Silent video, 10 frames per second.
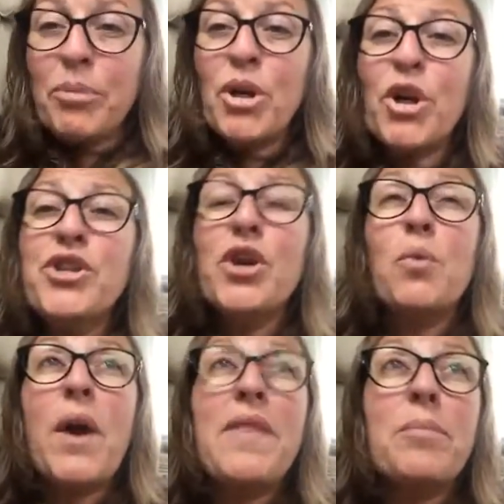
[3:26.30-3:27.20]
Put on
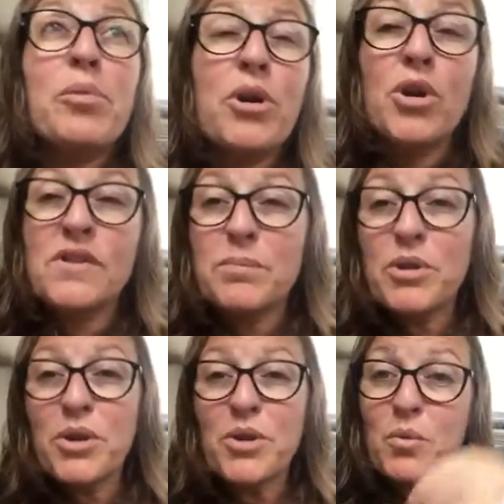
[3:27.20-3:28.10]
your weatherproofs,
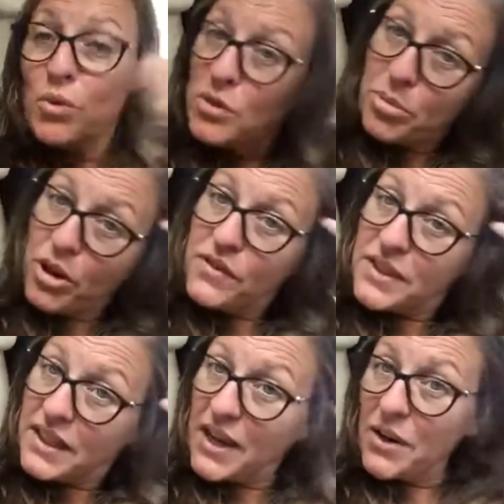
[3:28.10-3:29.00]
put on your
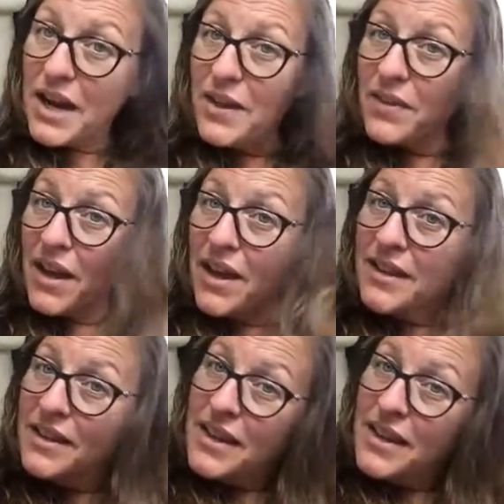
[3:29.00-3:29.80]
waterproofs and get on out there.